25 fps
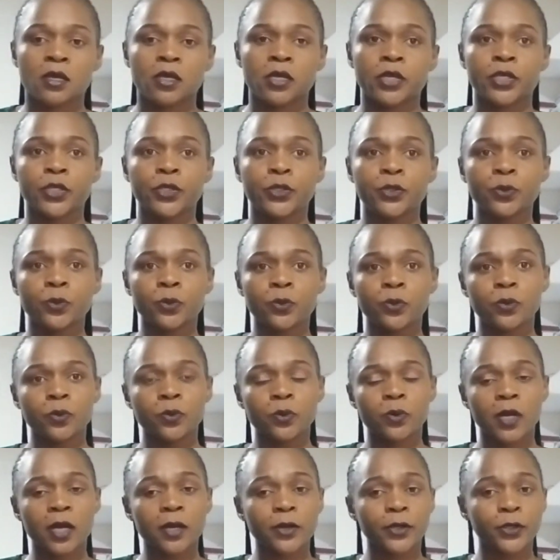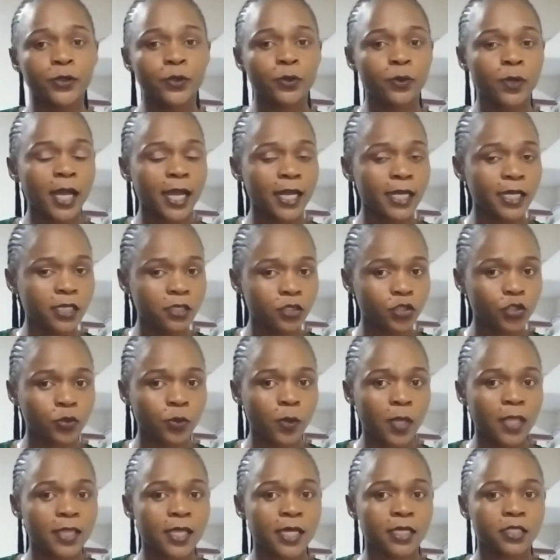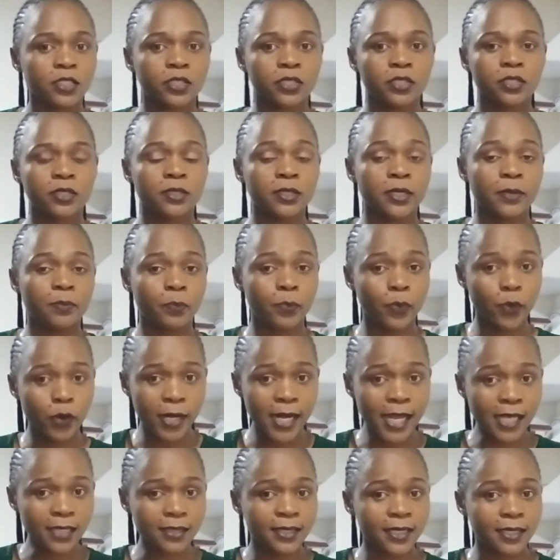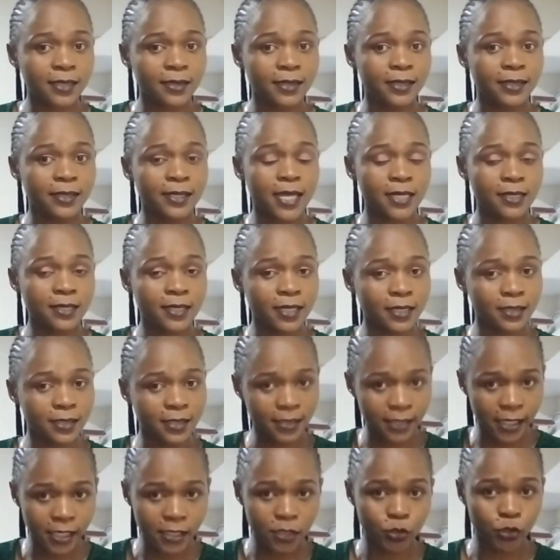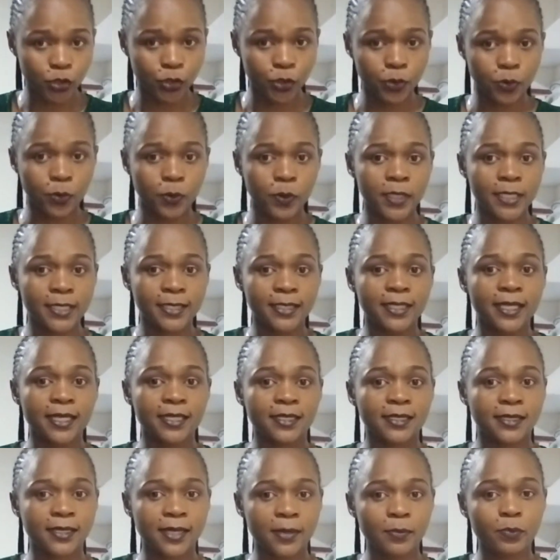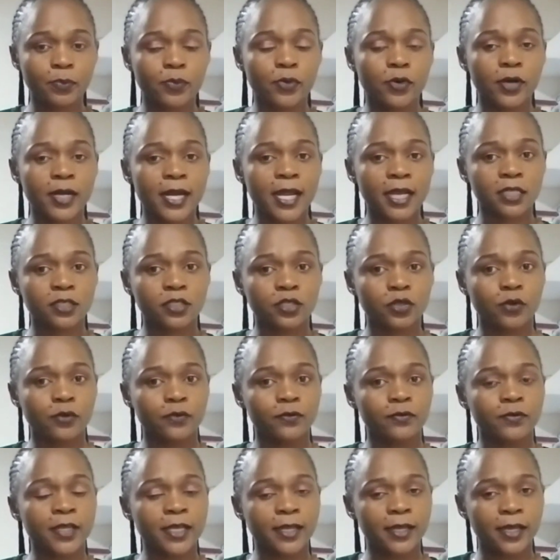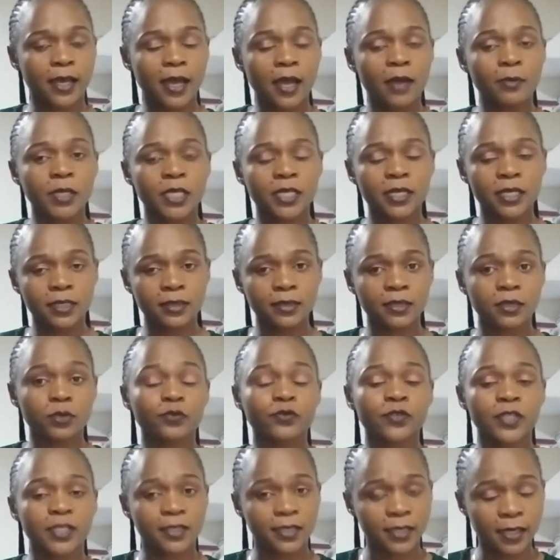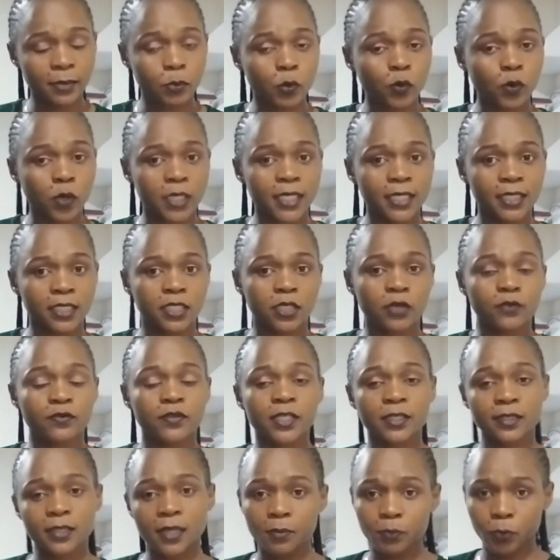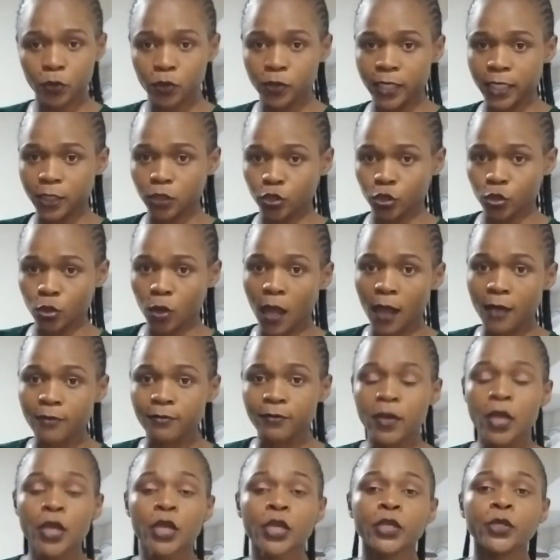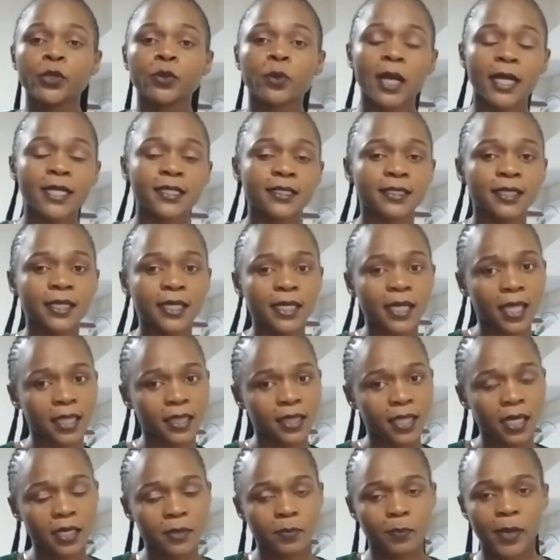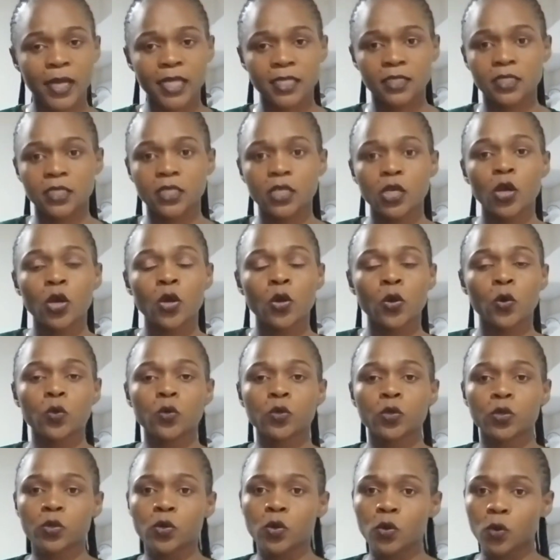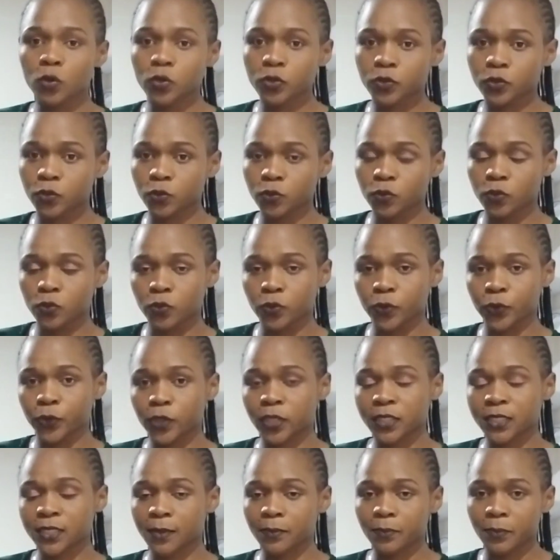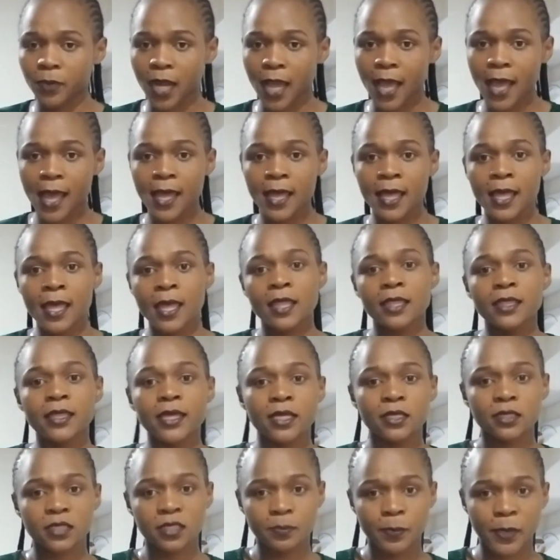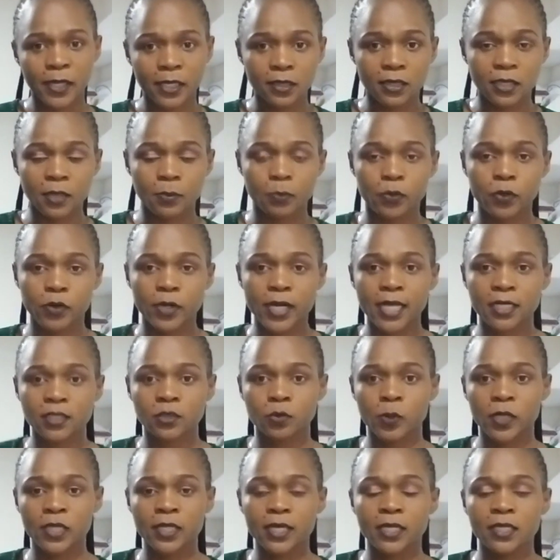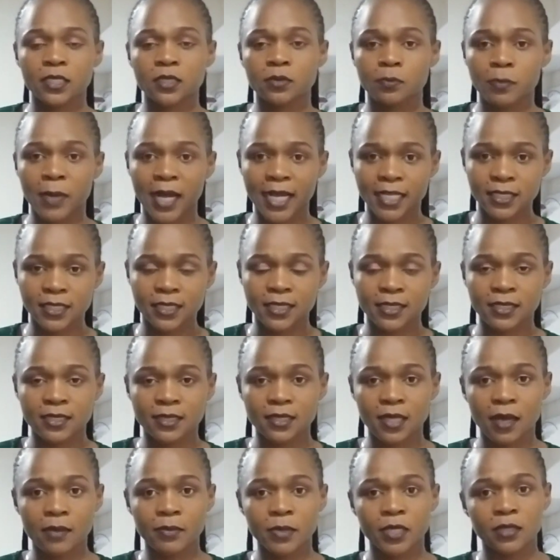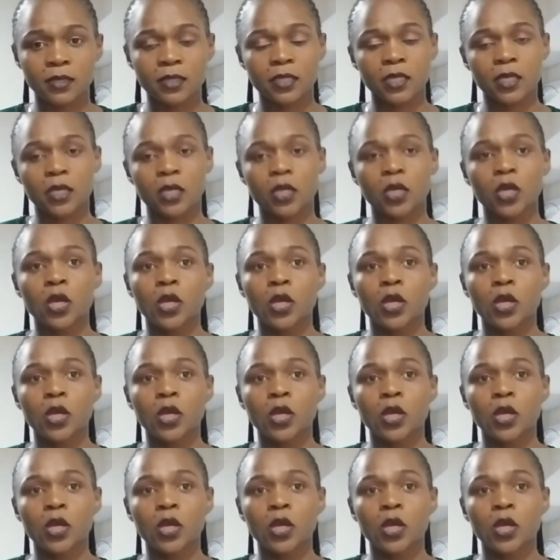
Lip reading: you can ensure that the product that they'll send to you is the same product of it's of the same quality of the sample that you have. You can send a third party who will go to your supplier, they inspect the products, whether it matches the